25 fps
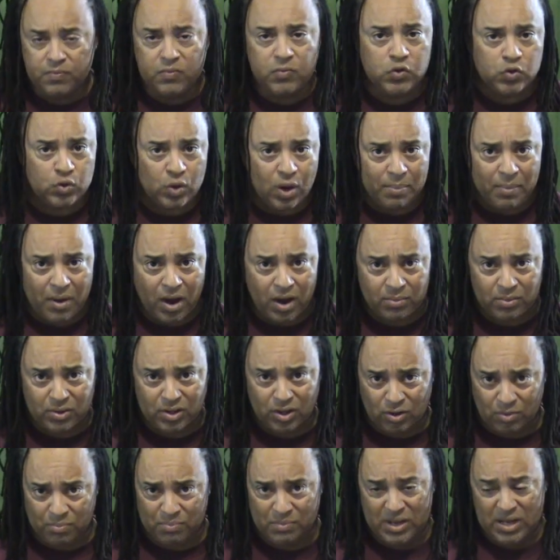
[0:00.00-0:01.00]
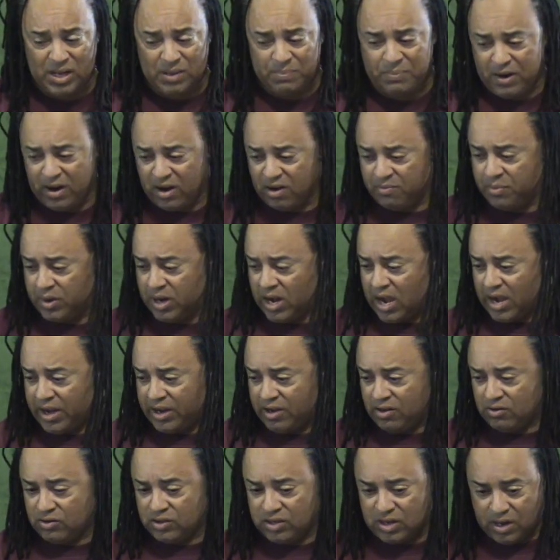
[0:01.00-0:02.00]
So I bought him a little mini pair of
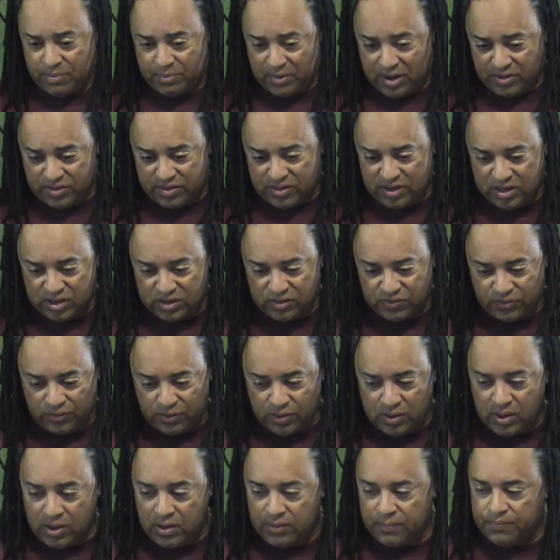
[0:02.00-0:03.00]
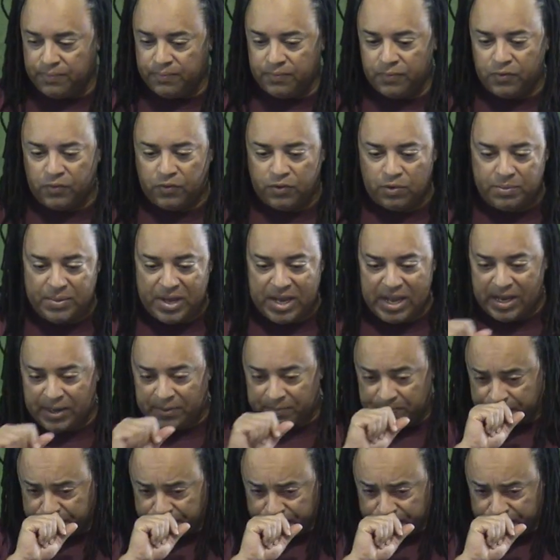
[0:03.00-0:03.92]
binoculars, and I bought these for me.